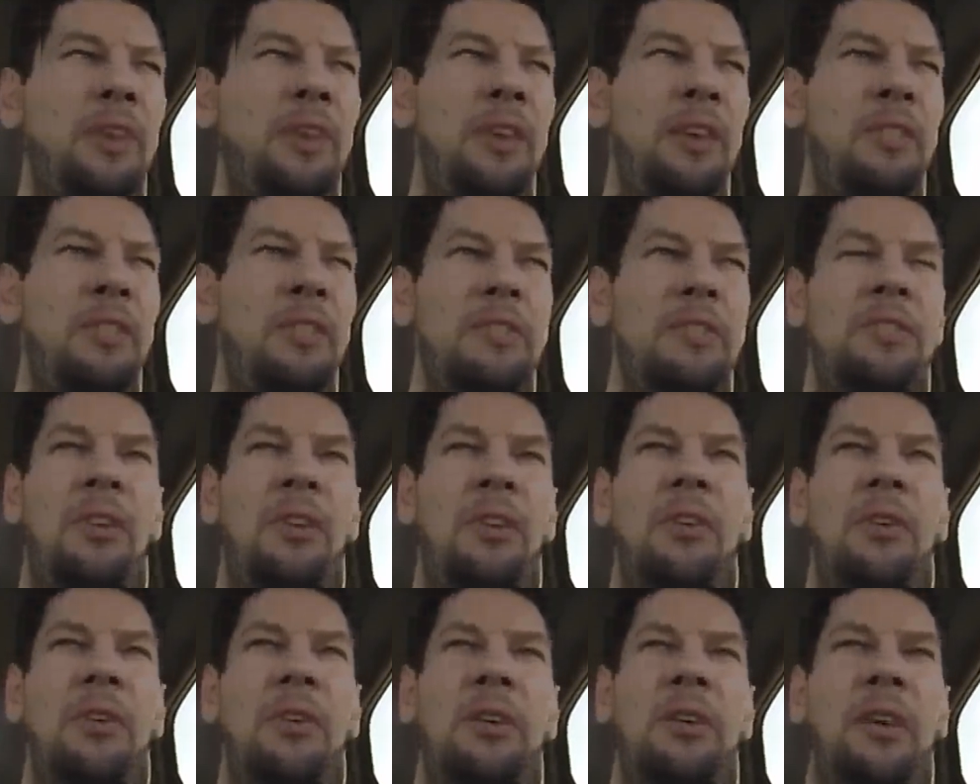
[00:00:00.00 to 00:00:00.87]
and the salt water
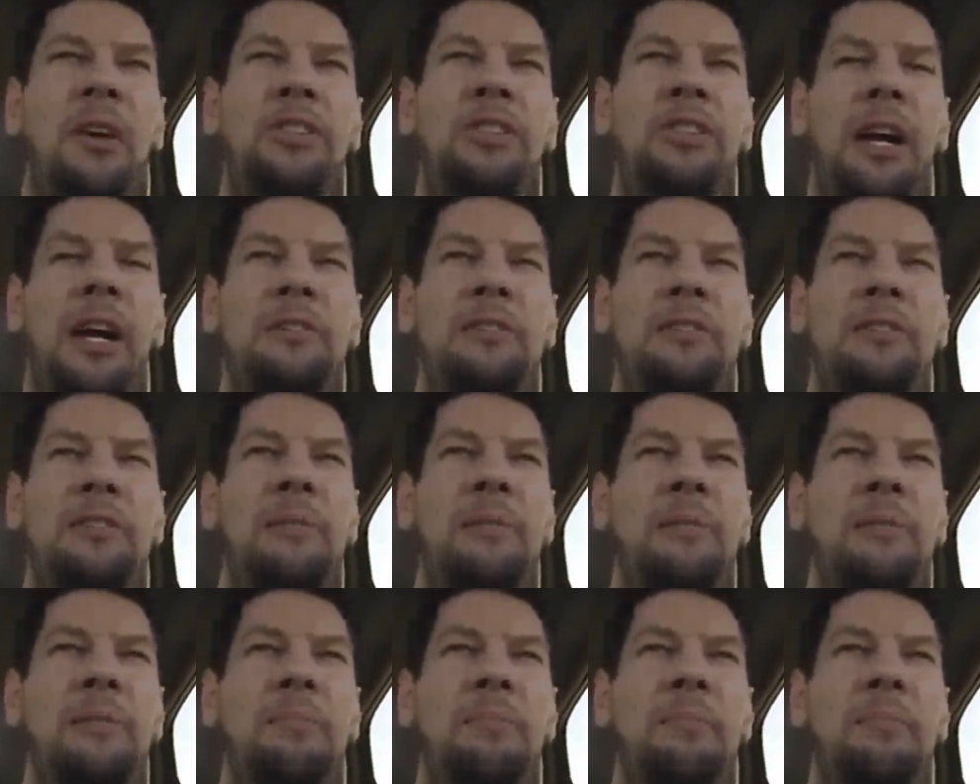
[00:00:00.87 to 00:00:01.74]
kind of jacks them up, but